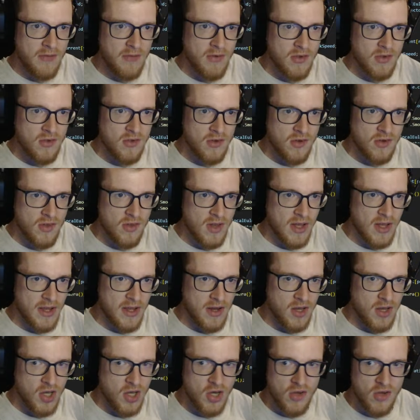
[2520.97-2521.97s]
us,
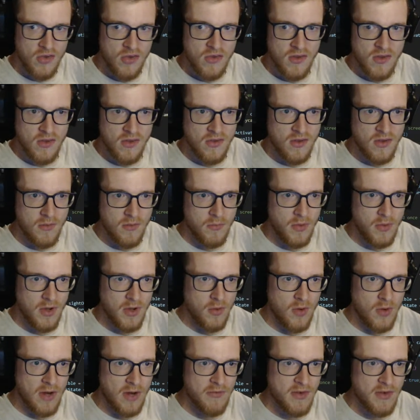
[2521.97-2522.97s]
like, just a simple
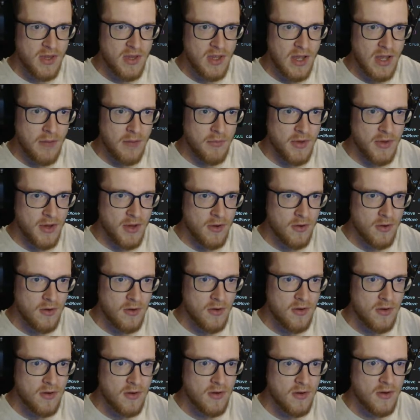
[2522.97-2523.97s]
gravity up here.
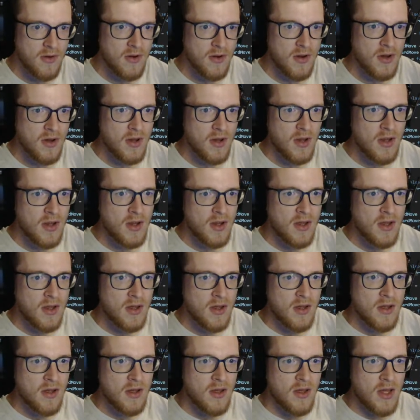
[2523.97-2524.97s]

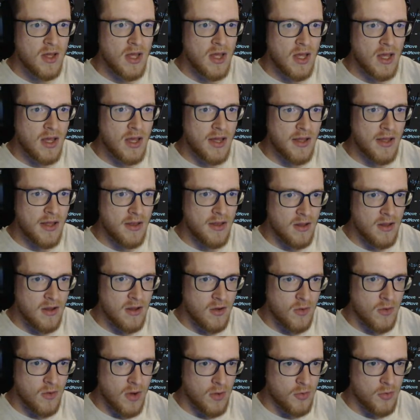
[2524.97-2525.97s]
And a
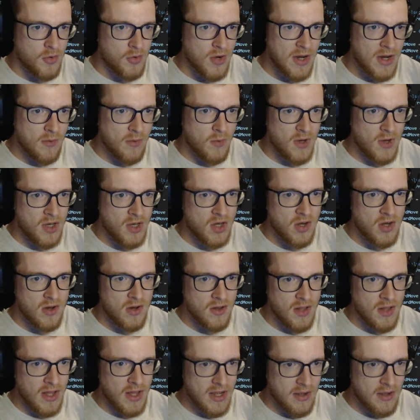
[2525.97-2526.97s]
ground drag, which,
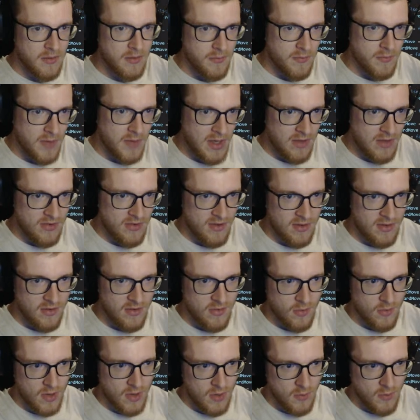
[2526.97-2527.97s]
like, makes it
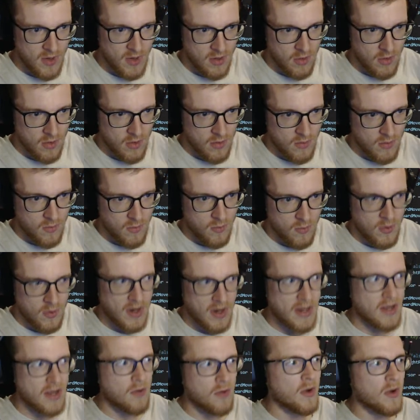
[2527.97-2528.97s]
so that we're not
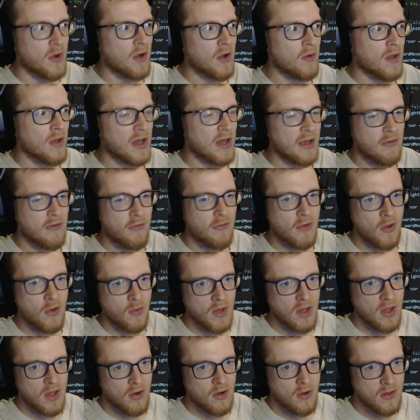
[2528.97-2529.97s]
running around like
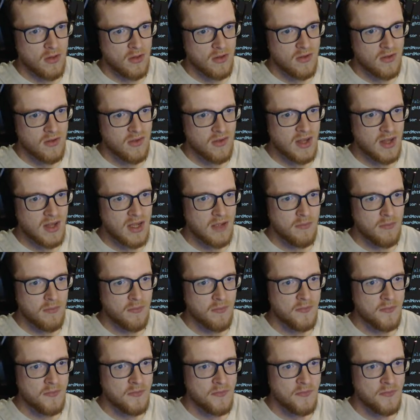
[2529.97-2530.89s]
floaty all this time.